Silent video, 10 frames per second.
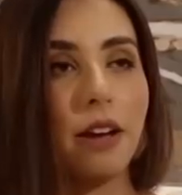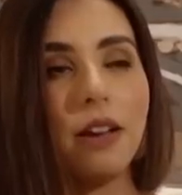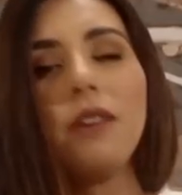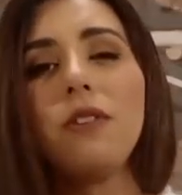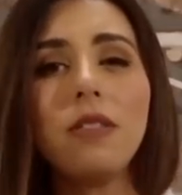
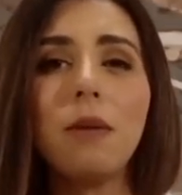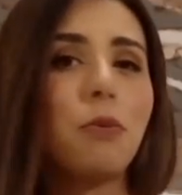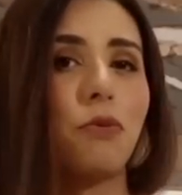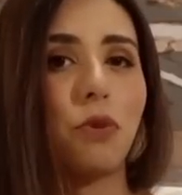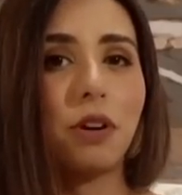and I've done that
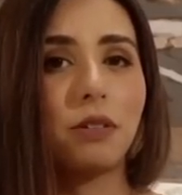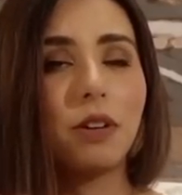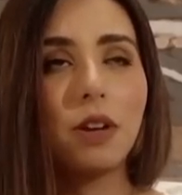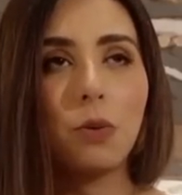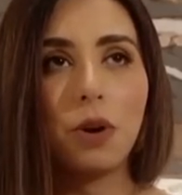before,
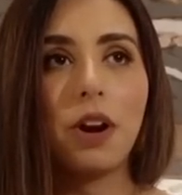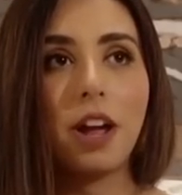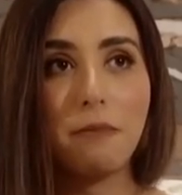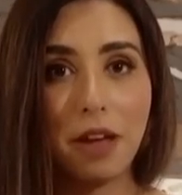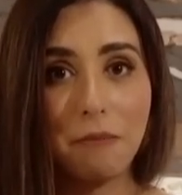where
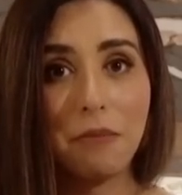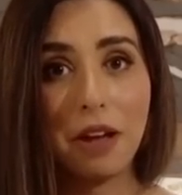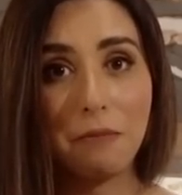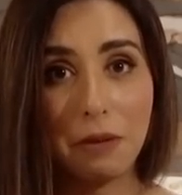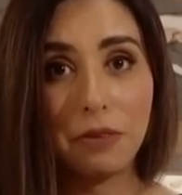
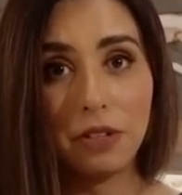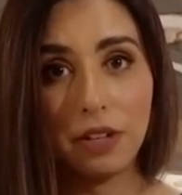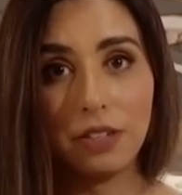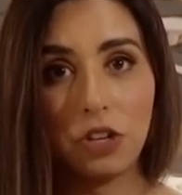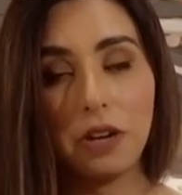I'm able to
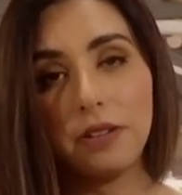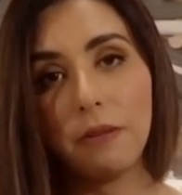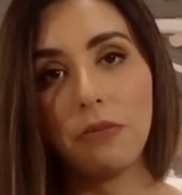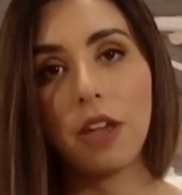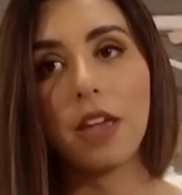exchange
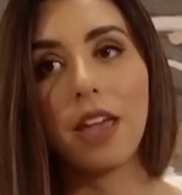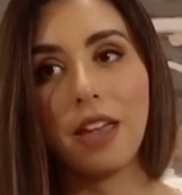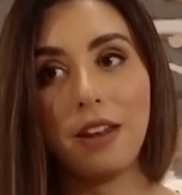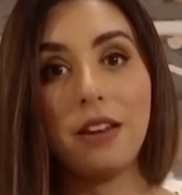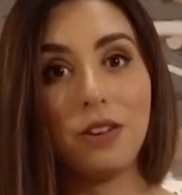something
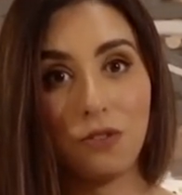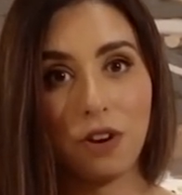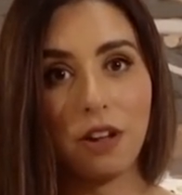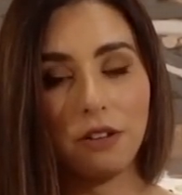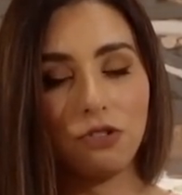in a
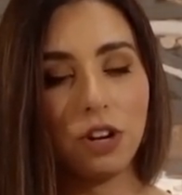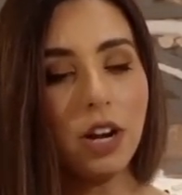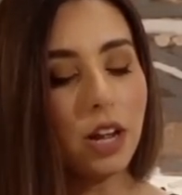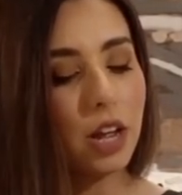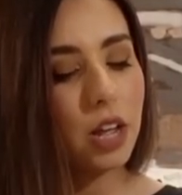different
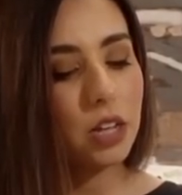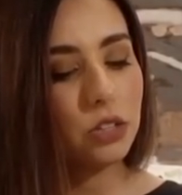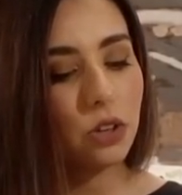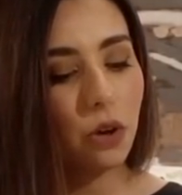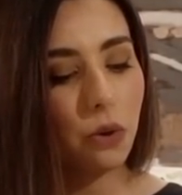country.
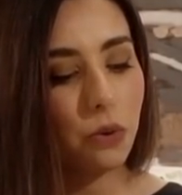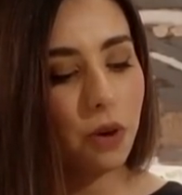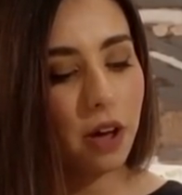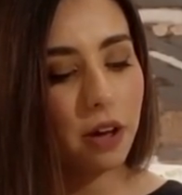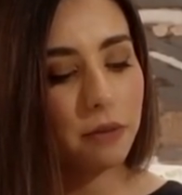So
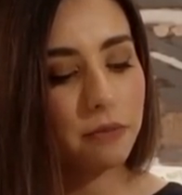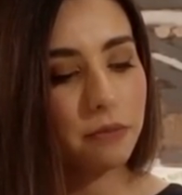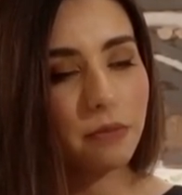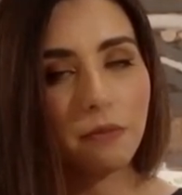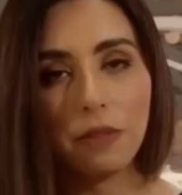
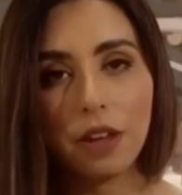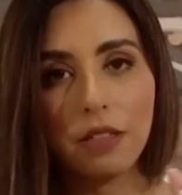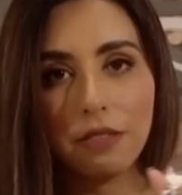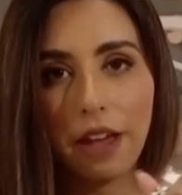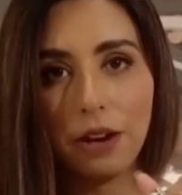
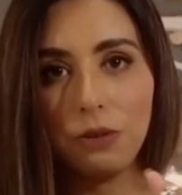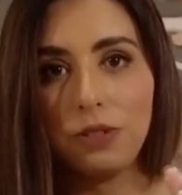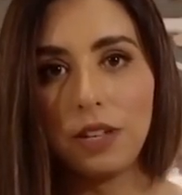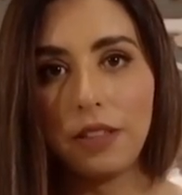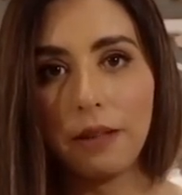I don't
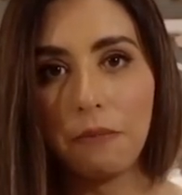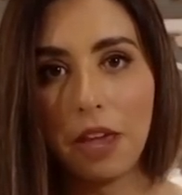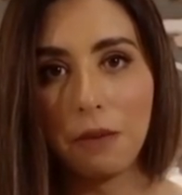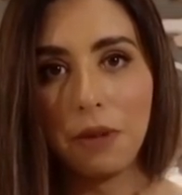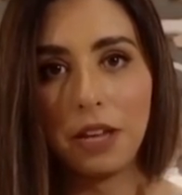see that
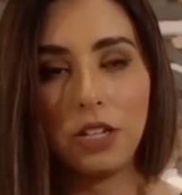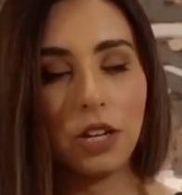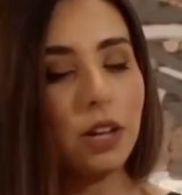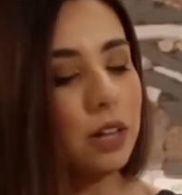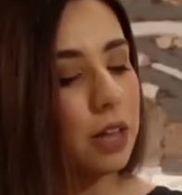being a big
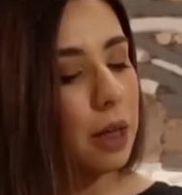deal.